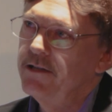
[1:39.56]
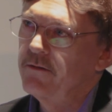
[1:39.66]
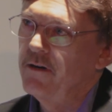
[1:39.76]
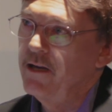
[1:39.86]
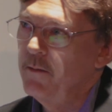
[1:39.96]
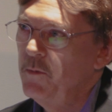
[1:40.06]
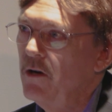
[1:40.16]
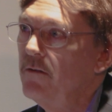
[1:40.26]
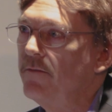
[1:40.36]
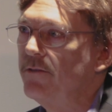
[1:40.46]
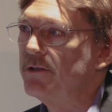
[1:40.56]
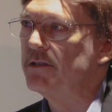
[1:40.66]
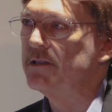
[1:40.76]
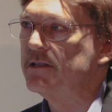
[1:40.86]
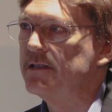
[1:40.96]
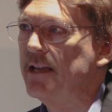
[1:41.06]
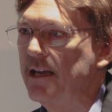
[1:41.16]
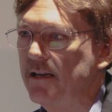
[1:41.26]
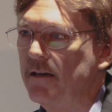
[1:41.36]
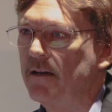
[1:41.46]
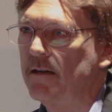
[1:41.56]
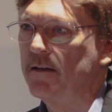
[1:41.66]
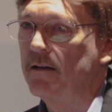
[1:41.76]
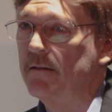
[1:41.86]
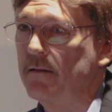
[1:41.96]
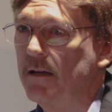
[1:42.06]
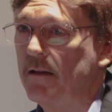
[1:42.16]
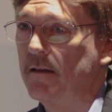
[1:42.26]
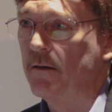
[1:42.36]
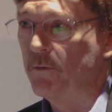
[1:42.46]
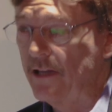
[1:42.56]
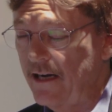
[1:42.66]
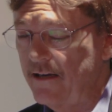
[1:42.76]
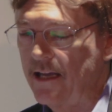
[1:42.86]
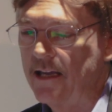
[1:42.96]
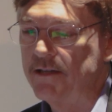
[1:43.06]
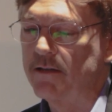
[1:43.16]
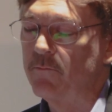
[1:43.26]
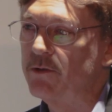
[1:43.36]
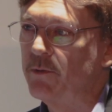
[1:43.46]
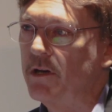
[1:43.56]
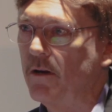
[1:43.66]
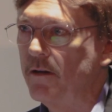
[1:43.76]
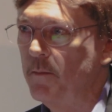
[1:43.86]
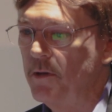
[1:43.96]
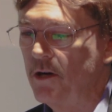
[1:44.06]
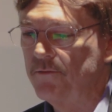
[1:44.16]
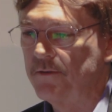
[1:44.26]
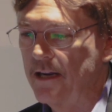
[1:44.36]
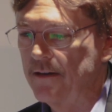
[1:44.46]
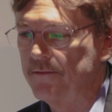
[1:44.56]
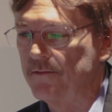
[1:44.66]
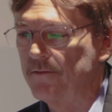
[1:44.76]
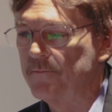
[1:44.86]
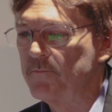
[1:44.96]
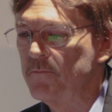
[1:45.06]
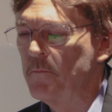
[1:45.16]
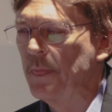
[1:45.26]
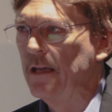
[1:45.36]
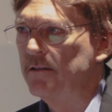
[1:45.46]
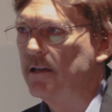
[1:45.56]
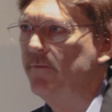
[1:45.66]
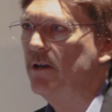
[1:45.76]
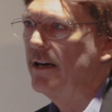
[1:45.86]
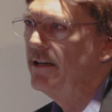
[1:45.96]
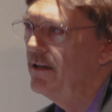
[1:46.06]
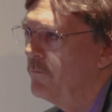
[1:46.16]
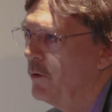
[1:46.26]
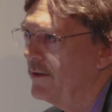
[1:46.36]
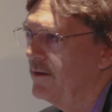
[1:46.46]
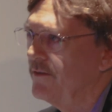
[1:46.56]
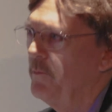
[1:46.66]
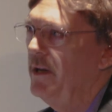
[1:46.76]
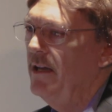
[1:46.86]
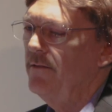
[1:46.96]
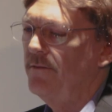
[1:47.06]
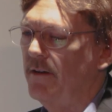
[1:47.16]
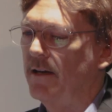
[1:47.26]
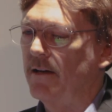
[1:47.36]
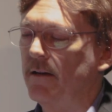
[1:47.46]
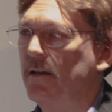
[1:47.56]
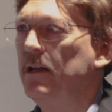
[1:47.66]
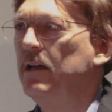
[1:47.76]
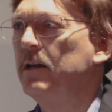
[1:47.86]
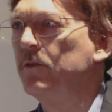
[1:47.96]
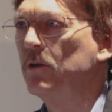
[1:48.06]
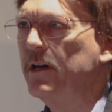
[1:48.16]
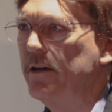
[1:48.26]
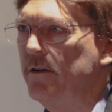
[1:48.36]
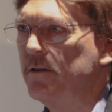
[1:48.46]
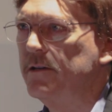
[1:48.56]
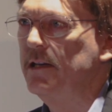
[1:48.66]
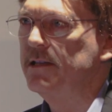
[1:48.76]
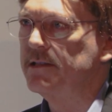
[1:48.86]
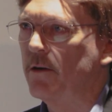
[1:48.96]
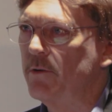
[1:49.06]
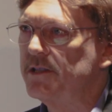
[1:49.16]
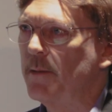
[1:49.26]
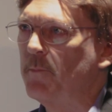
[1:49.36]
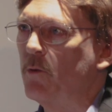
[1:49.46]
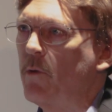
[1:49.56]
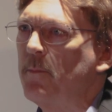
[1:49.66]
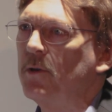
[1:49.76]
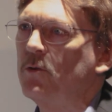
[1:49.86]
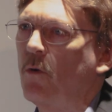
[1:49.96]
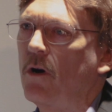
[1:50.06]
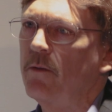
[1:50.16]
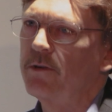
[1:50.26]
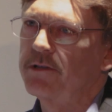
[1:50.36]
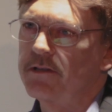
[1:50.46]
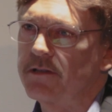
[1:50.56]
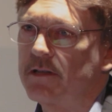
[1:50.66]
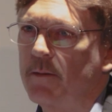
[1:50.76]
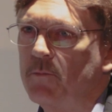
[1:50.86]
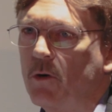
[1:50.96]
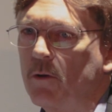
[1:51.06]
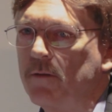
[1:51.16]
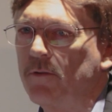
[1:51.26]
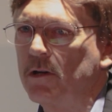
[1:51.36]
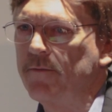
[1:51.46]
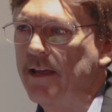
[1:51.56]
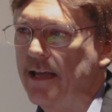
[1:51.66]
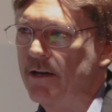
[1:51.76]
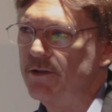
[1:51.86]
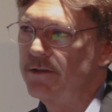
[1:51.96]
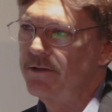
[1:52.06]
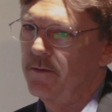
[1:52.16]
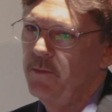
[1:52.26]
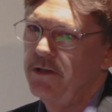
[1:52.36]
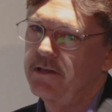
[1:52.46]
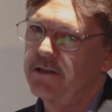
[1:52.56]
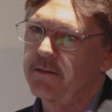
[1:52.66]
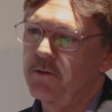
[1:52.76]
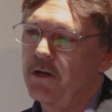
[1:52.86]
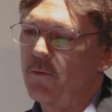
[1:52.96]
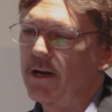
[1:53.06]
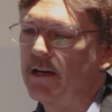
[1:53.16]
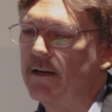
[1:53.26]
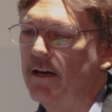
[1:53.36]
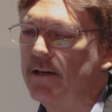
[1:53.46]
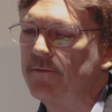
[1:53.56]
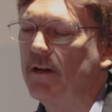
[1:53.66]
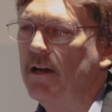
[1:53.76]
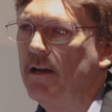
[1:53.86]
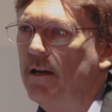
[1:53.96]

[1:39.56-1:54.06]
leads to an immunodeficient state related to aging, which we call immunosenescence. To give you an idea of what this means, if you look at your T cell receptor repertoire, which is the sum total of all of the antigens your immune system can recognize,